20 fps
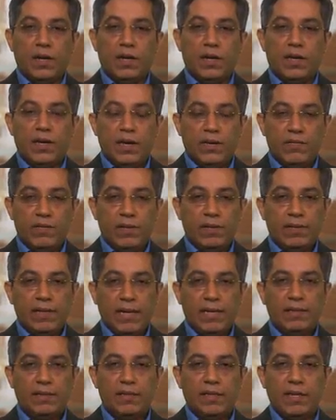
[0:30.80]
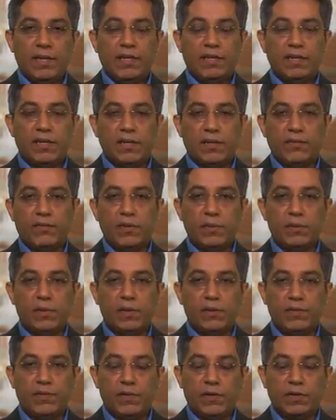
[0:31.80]
Given that the
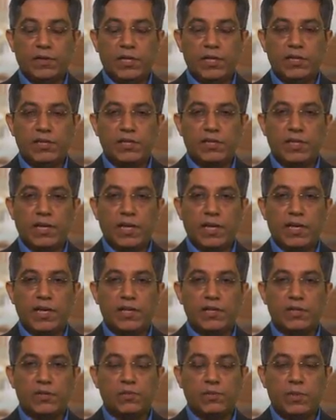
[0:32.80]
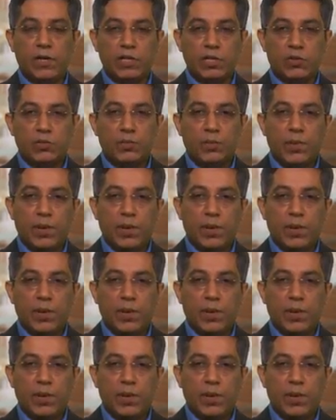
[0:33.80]
deliverable for this is much